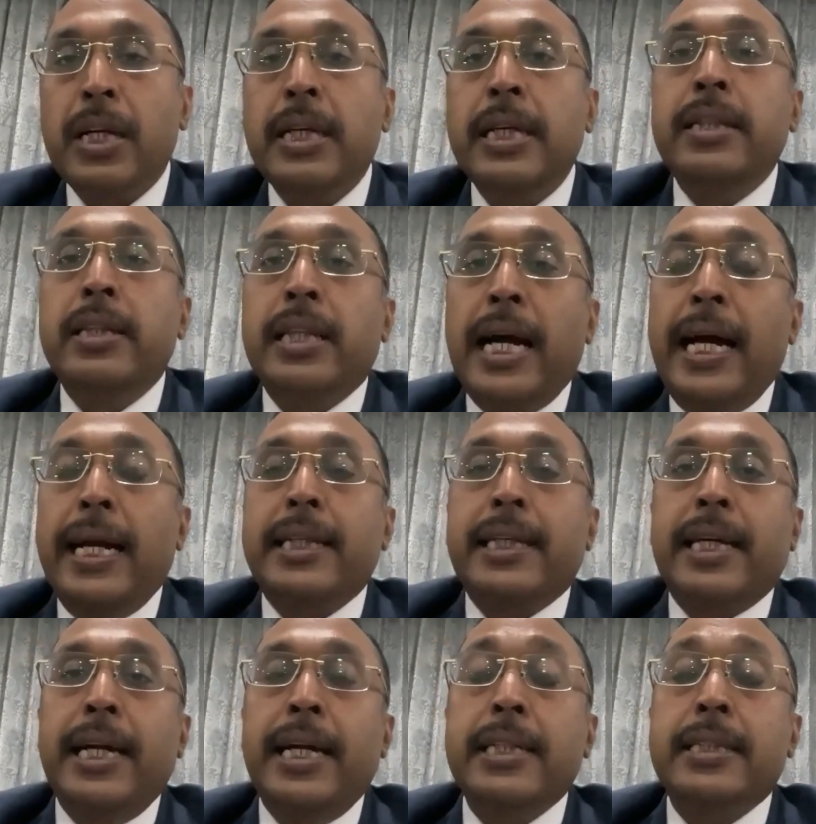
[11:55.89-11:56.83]
In that
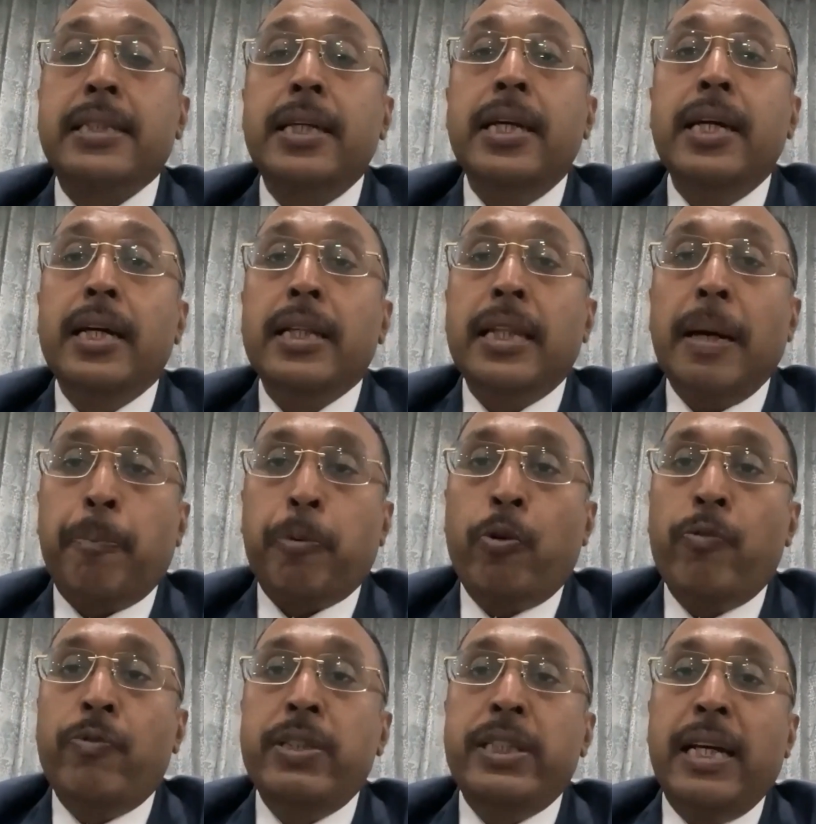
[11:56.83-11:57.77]
case, the
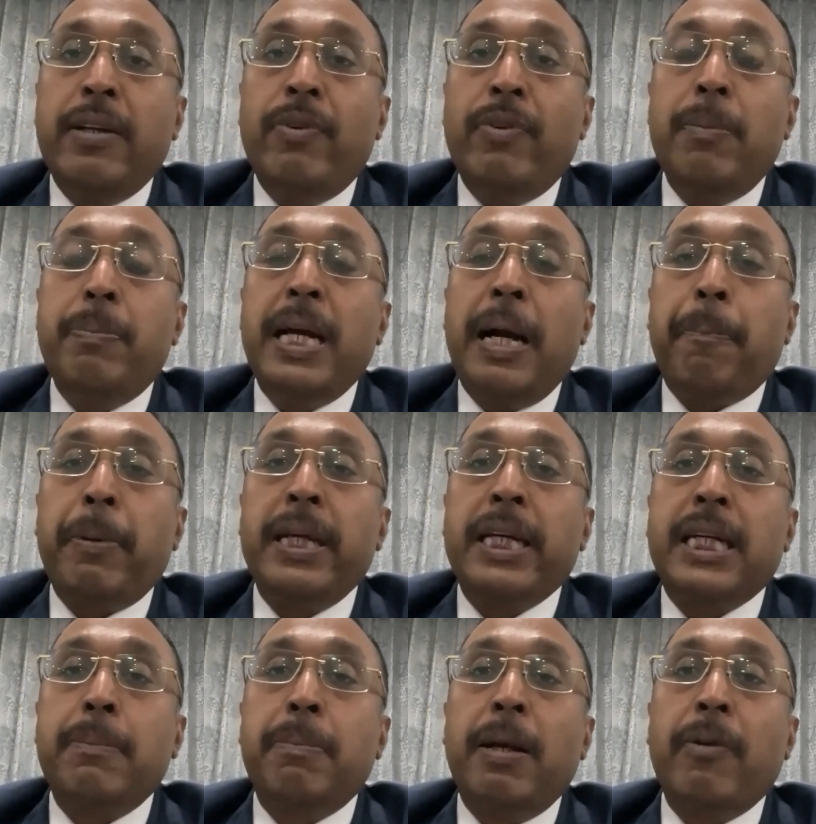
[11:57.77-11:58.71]
provision will be
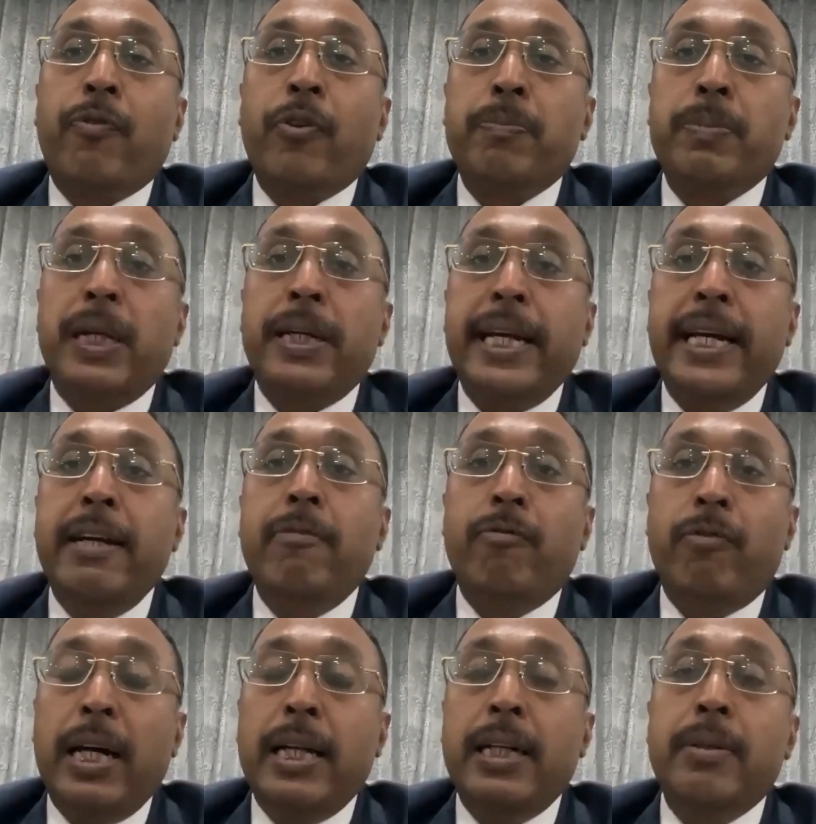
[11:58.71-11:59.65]
applicable from the day
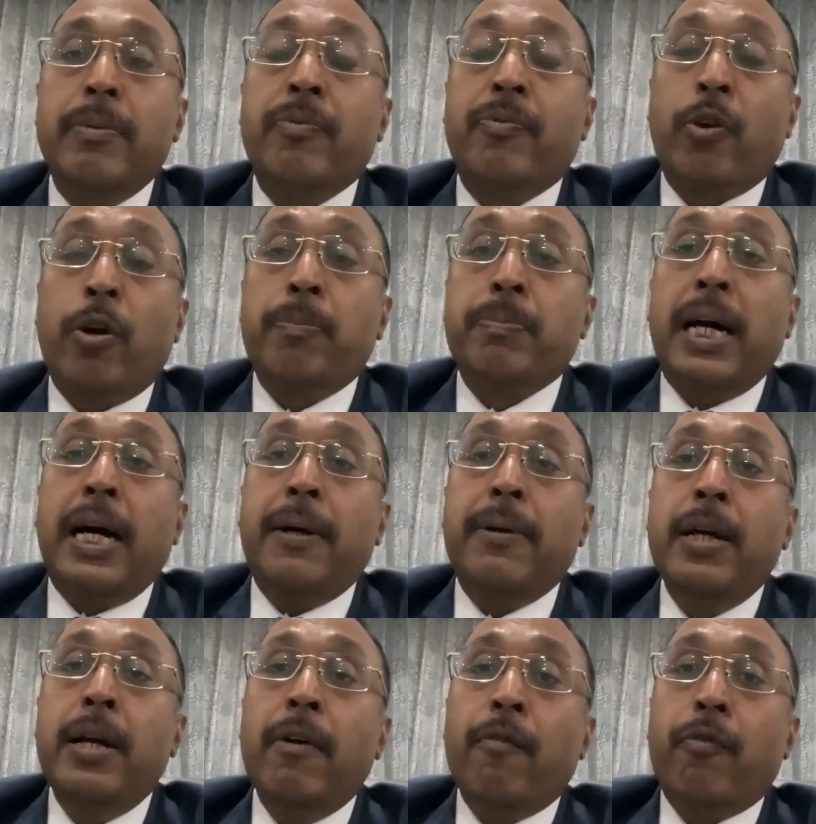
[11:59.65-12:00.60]
one, from
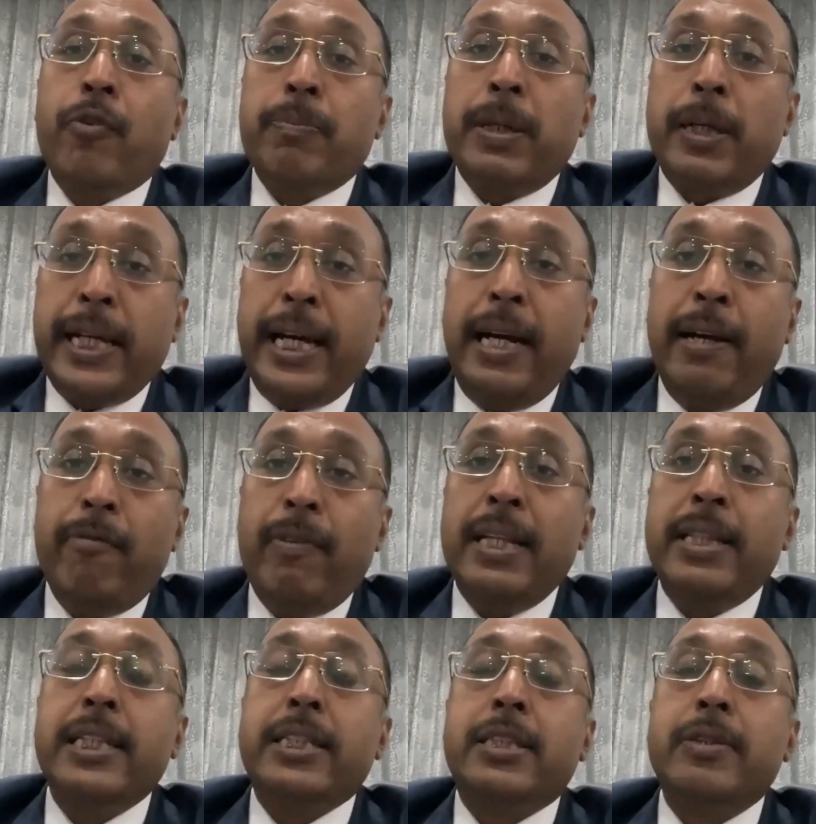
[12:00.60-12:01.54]
the day
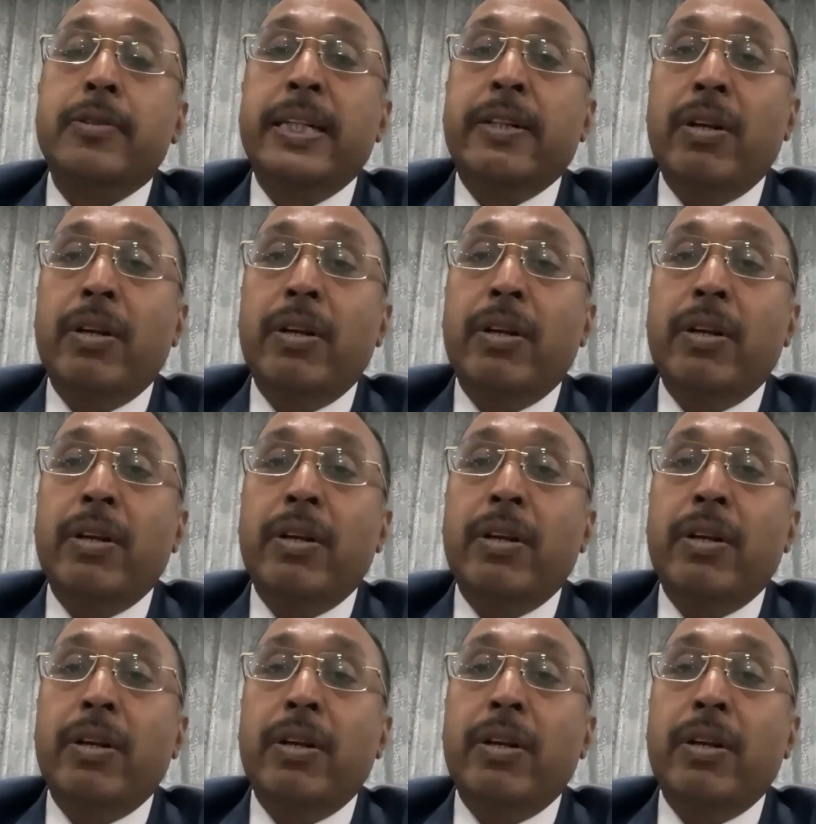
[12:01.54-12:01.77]
when it